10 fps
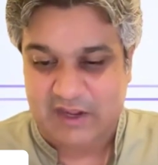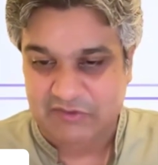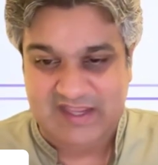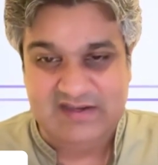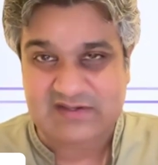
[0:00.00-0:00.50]

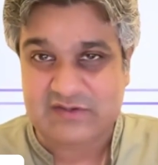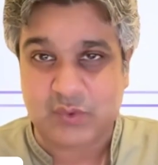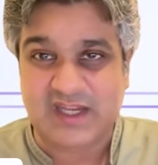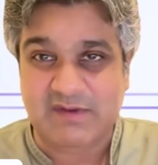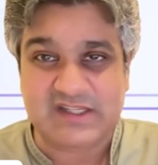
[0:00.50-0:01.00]
Now, this
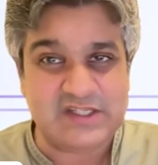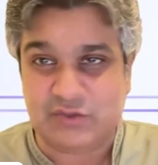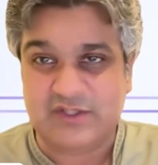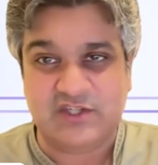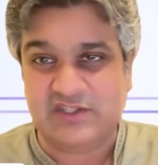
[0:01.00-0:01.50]
20 minutes
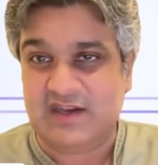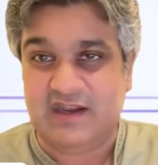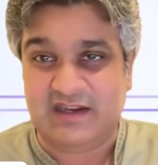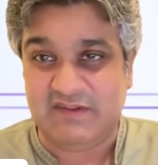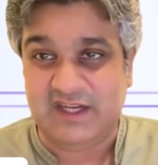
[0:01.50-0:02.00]
is not just an
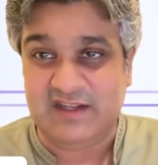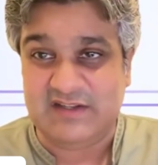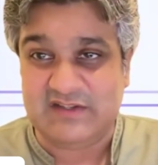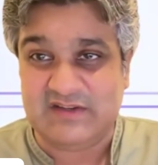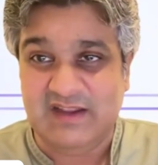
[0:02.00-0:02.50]

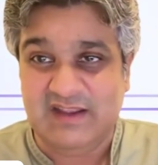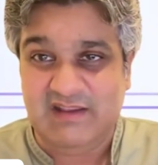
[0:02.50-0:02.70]
inconvenience,